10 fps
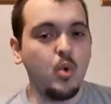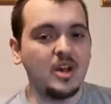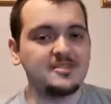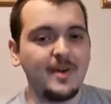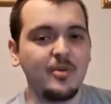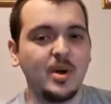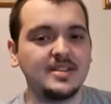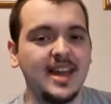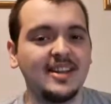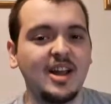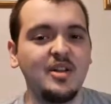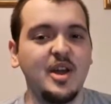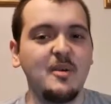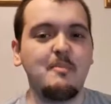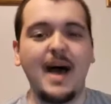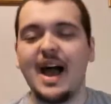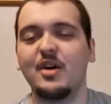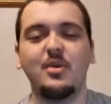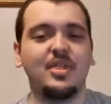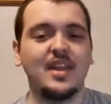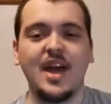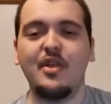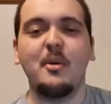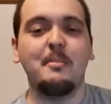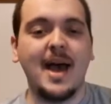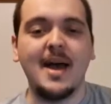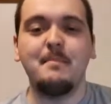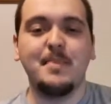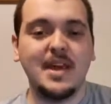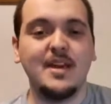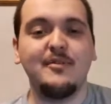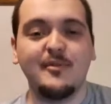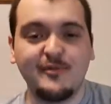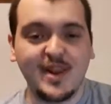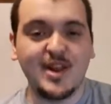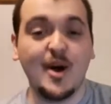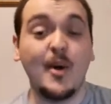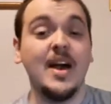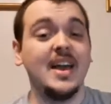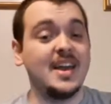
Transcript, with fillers: What's up everyone, Takedown here, back with another pet peeve video.